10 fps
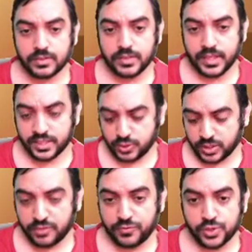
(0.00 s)
there is no
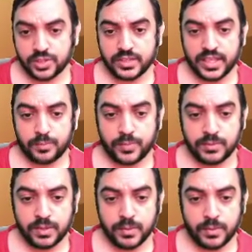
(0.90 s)
confusion there.
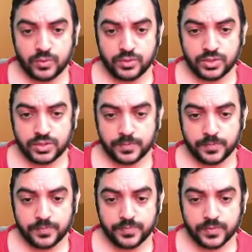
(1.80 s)
Premium amount,
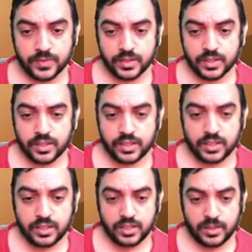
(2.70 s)

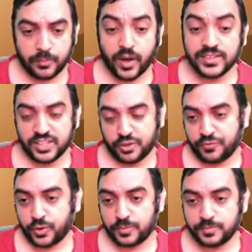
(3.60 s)
0.04.